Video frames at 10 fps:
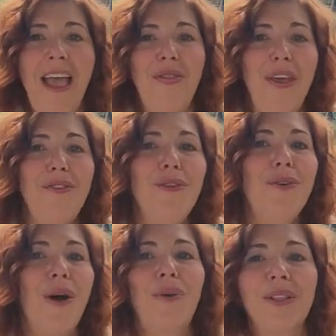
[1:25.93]
and then you
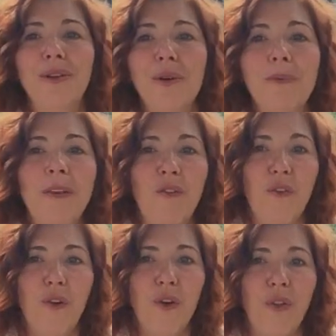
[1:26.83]
go a little bit
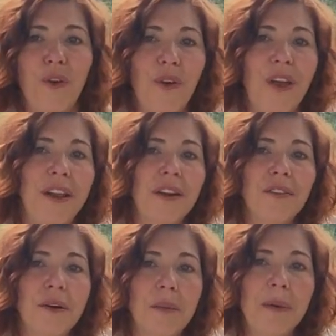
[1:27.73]
further and a
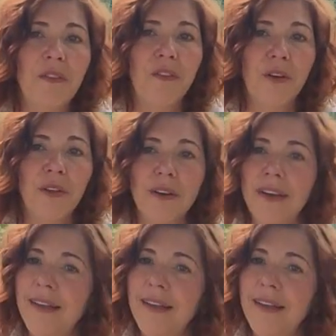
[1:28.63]
little bit further.